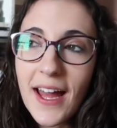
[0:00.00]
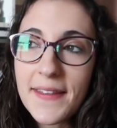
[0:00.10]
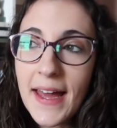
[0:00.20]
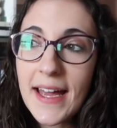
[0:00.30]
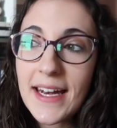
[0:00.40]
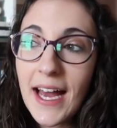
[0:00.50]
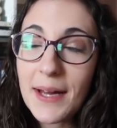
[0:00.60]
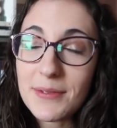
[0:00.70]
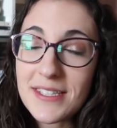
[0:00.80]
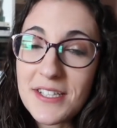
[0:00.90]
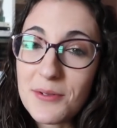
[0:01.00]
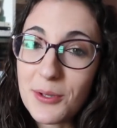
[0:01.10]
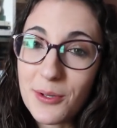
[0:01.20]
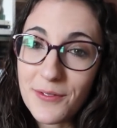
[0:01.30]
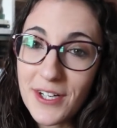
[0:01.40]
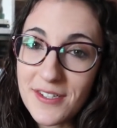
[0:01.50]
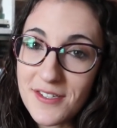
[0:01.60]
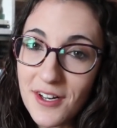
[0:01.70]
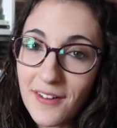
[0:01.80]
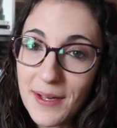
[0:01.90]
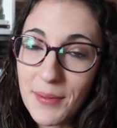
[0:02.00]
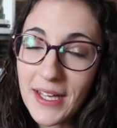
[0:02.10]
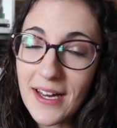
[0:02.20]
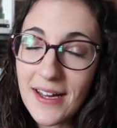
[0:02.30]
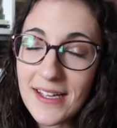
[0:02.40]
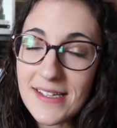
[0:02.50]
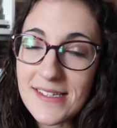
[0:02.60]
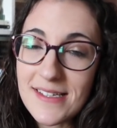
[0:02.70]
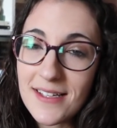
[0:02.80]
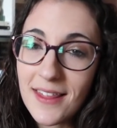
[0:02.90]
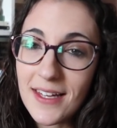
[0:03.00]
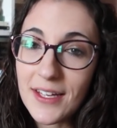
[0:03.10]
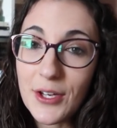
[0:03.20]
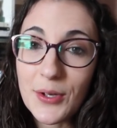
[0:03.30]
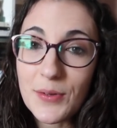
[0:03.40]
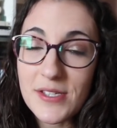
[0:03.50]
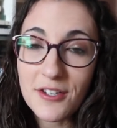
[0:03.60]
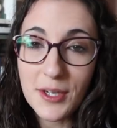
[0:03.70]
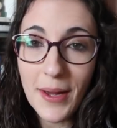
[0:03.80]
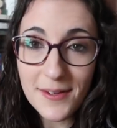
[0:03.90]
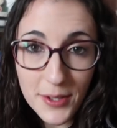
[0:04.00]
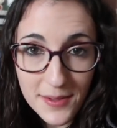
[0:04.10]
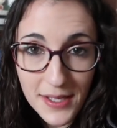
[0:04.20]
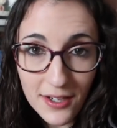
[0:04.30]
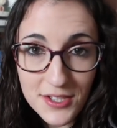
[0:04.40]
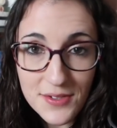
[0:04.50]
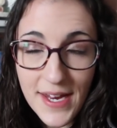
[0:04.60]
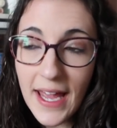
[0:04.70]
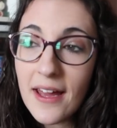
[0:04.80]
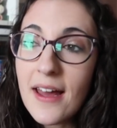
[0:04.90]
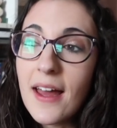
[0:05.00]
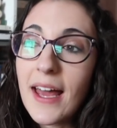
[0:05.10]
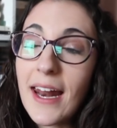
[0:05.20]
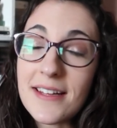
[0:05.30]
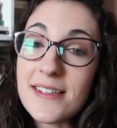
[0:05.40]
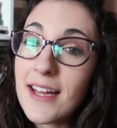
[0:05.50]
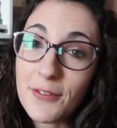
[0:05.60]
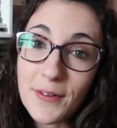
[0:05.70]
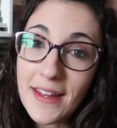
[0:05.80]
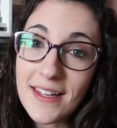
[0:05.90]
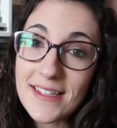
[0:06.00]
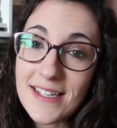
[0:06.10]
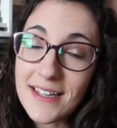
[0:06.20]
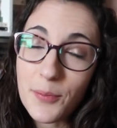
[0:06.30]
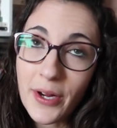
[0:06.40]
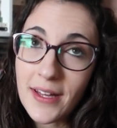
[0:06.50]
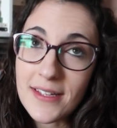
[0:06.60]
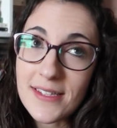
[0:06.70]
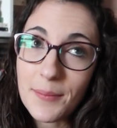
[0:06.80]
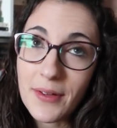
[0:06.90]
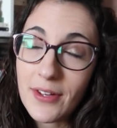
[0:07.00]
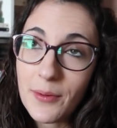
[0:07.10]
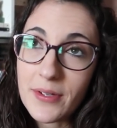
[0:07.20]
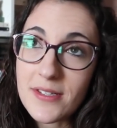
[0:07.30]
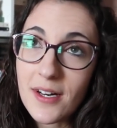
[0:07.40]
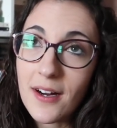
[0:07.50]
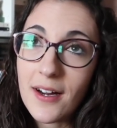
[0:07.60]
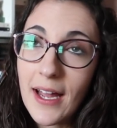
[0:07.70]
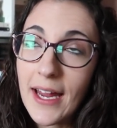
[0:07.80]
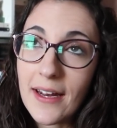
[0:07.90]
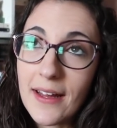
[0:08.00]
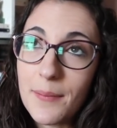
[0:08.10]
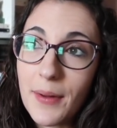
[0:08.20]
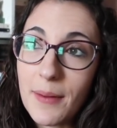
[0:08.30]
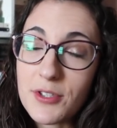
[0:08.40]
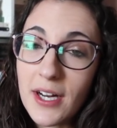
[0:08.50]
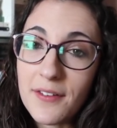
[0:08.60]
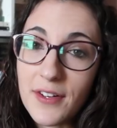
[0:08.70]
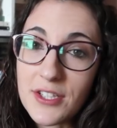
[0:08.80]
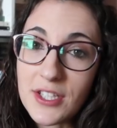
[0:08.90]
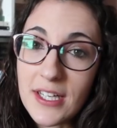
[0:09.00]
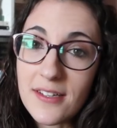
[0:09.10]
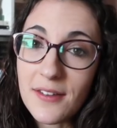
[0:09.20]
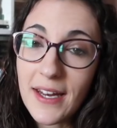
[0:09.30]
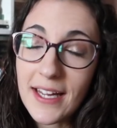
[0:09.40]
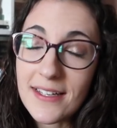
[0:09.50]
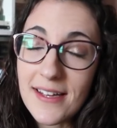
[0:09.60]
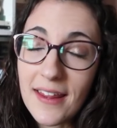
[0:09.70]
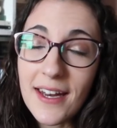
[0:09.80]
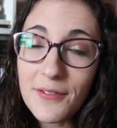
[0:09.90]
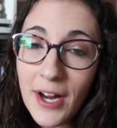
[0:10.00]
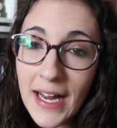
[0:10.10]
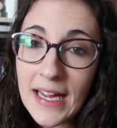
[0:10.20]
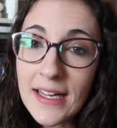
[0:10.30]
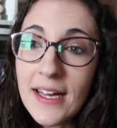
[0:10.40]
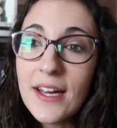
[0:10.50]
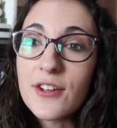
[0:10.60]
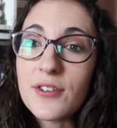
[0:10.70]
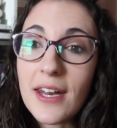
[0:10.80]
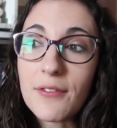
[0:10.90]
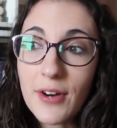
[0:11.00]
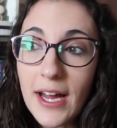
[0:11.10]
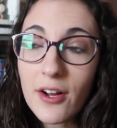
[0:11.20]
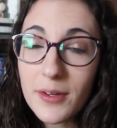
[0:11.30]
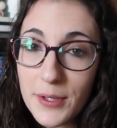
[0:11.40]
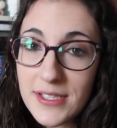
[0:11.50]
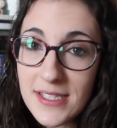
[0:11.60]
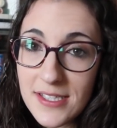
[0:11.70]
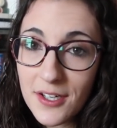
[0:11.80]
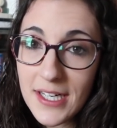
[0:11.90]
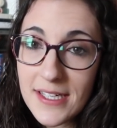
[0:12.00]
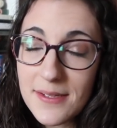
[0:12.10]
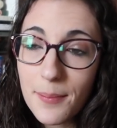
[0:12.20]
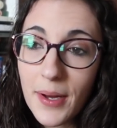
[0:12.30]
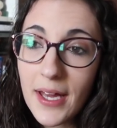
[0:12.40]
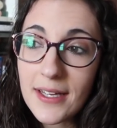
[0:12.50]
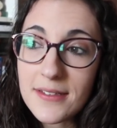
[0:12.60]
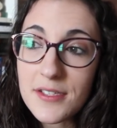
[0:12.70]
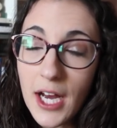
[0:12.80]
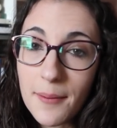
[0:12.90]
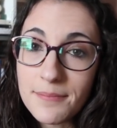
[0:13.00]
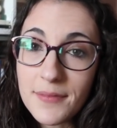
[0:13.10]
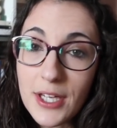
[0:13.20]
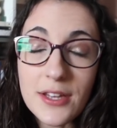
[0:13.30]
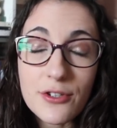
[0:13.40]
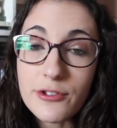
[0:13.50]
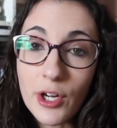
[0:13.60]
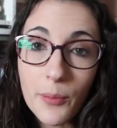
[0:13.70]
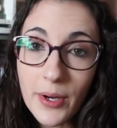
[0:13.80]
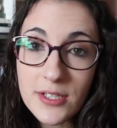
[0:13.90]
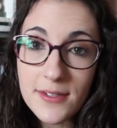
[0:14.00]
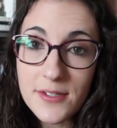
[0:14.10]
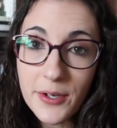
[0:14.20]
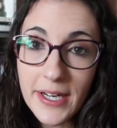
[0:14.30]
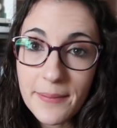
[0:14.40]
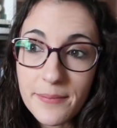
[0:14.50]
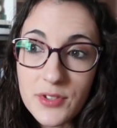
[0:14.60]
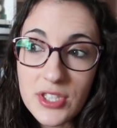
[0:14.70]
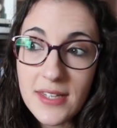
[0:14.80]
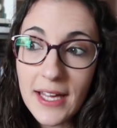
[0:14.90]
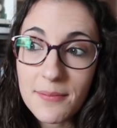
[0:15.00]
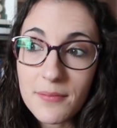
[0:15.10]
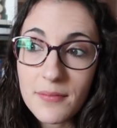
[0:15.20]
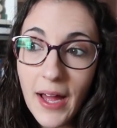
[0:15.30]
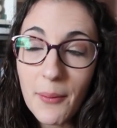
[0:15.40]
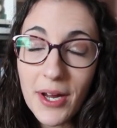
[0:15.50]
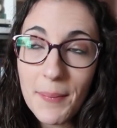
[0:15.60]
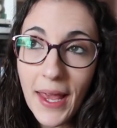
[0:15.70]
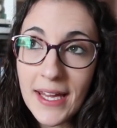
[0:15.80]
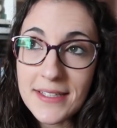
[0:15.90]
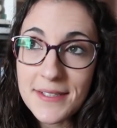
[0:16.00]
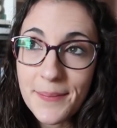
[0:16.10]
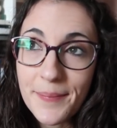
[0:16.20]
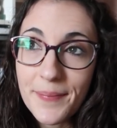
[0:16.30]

And then I'm listening to A Court of Frost and Starlight because the new Sarah J. Maas book comes out on Tuesday, and I've never read this, and it's pointless. I'm giving it 1 star. I hate it, but I'm trying to finish it so that I can say that I've read it, so that I've read all the books in the series, but it's dumb. Like, there's no point to the story. She's like, I want to paint.